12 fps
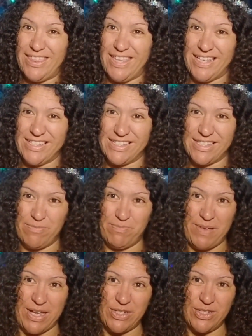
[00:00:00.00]
This is a
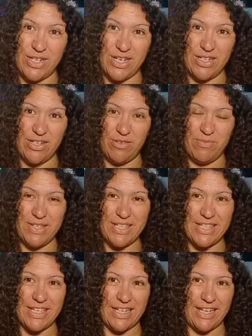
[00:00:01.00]
passionate new
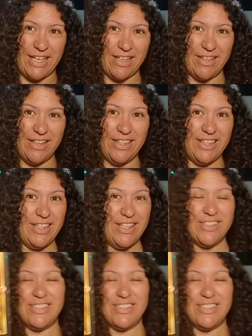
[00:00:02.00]
beginning. It looks